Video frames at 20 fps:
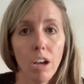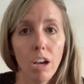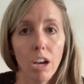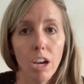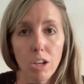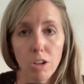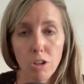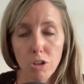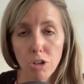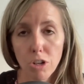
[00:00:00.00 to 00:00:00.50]

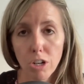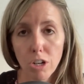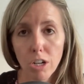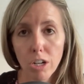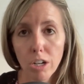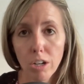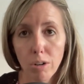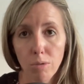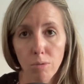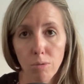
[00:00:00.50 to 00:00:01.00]
a
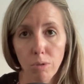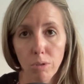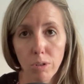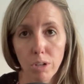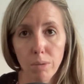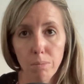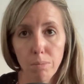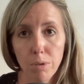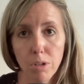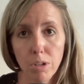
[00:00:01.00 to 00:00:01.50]
shirt, a rolled
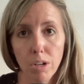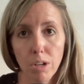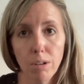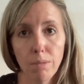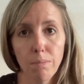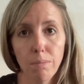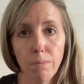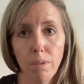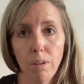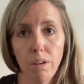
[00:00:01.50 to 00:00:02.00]
up
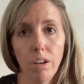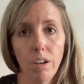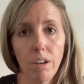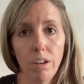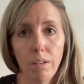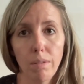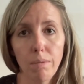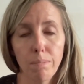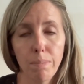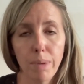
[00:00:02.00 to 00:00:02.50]
shirt
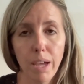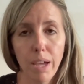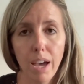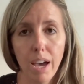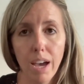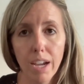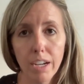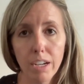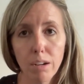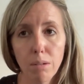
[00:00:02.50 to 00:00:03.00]

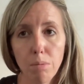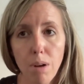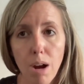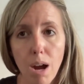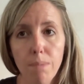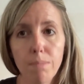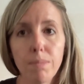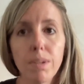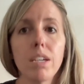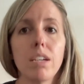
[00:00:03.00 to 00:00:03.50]
behind your
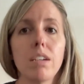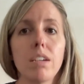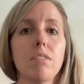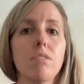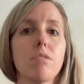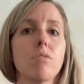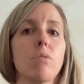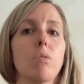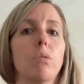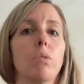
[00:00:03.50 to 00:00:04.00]

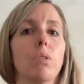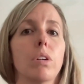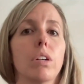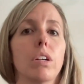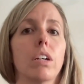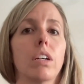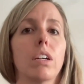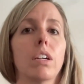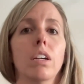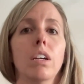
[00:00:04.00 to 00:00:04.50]
prominence,
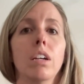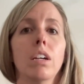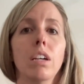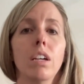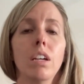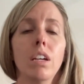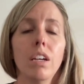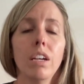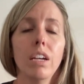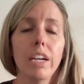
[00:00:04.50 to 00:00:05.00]
or
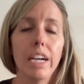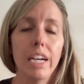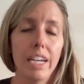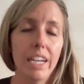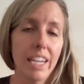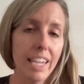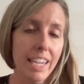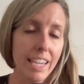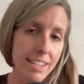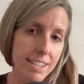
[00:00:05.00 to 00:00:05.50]
a
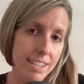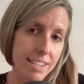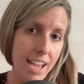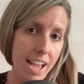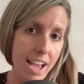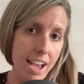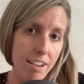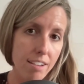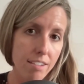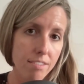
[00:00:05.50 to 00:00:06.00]
hand
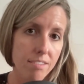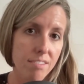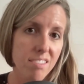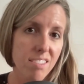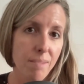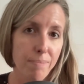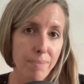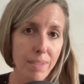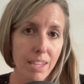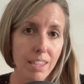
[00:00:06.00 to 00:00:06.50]
towel,
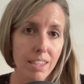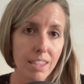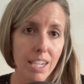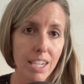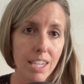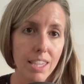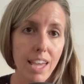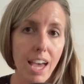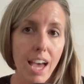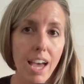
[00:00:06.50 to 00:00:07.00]
something
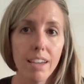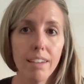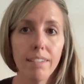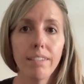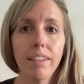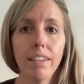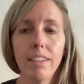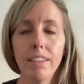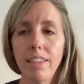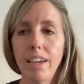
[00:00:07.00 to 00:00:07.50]
like that,
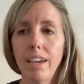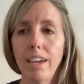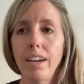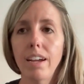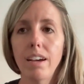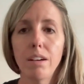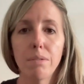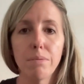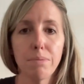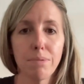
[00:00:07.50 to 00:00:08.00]
that
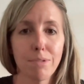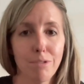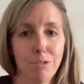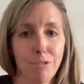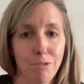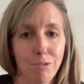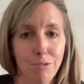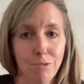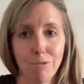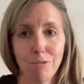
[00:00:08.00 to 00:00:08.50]
helps
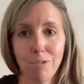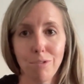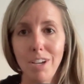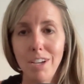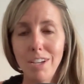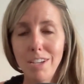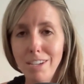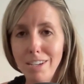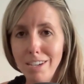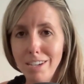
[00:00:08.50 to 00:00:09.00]
to
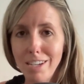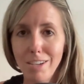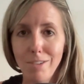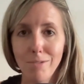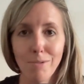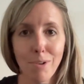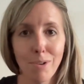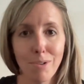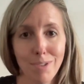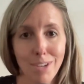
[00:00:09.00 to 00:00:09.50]

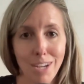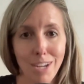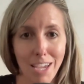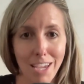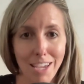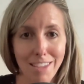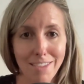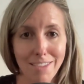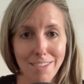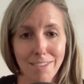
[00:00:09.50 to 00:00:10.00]

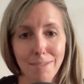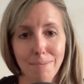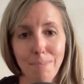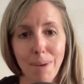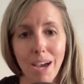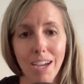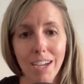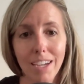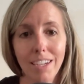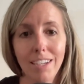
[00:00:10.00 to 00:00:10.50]
derotate the
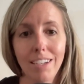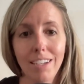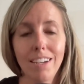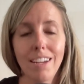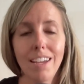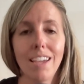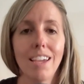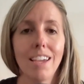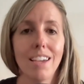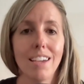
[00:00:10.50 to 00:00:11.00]
spine,
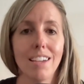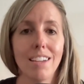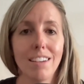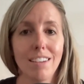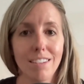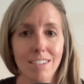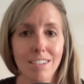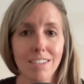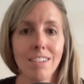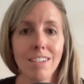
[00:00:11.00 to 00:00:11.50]

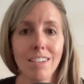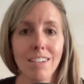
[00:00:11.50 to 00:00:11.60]
and